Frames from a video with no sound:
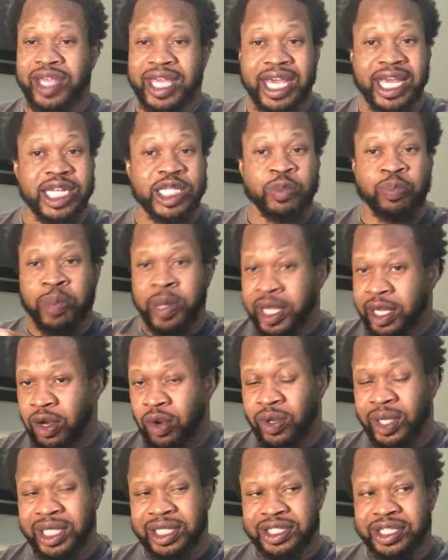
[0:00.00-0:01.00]
kids pick
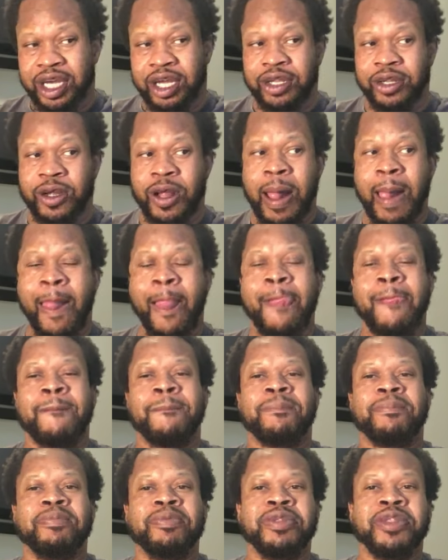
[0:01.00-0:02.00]
on each other.
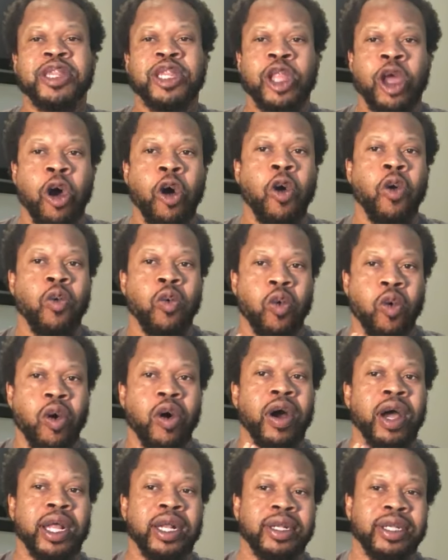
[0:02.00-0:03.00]
No
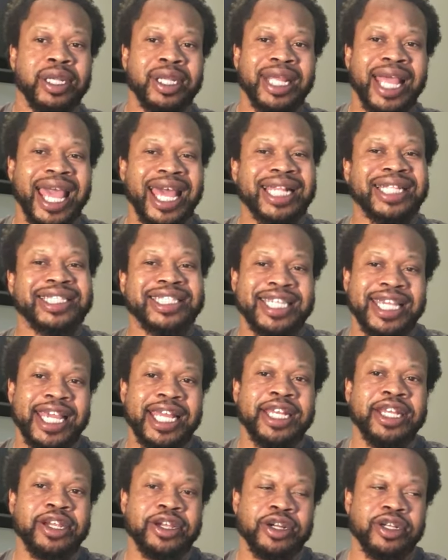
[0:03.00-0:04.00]
one at
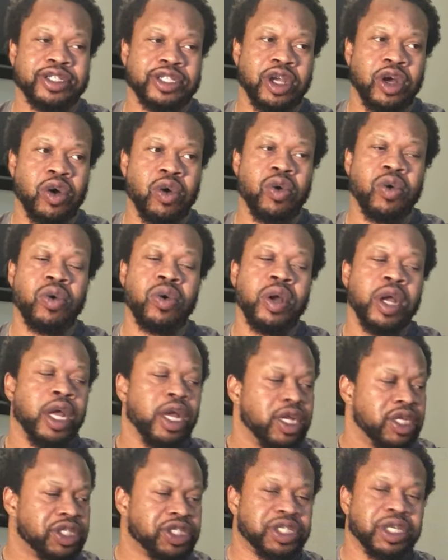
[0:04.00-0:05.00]
10 years old
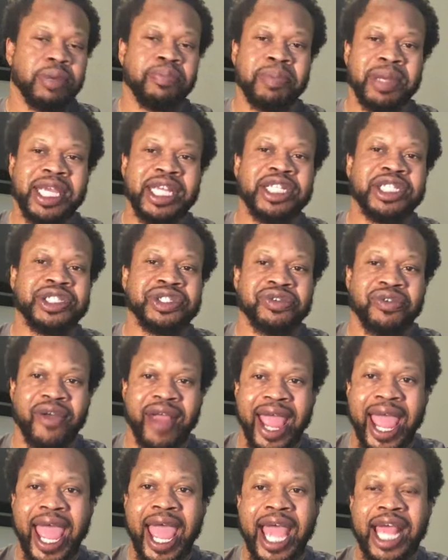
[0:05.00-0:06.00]
should be
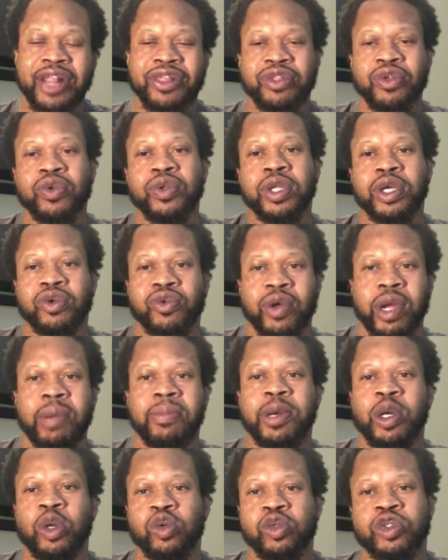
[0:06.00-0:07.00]
dragged through the
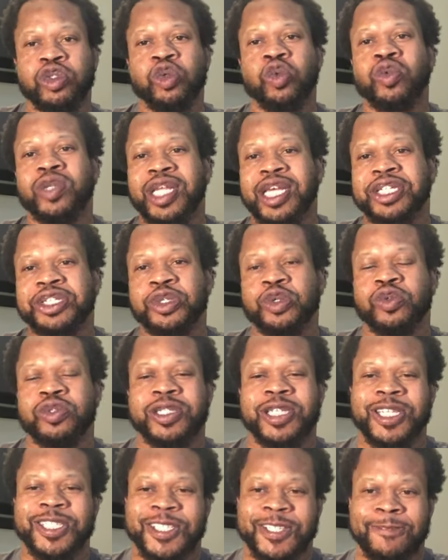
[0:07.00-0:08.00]
criminal judicial
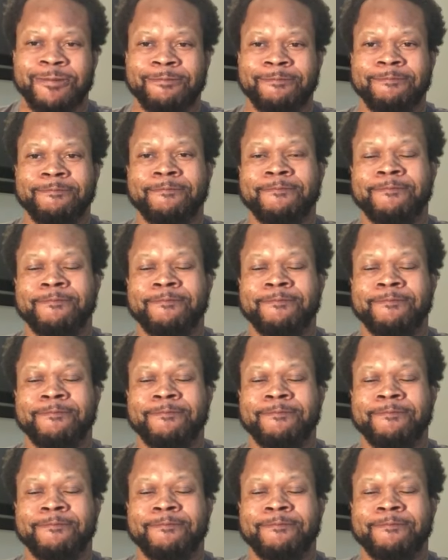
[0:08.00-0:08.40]
system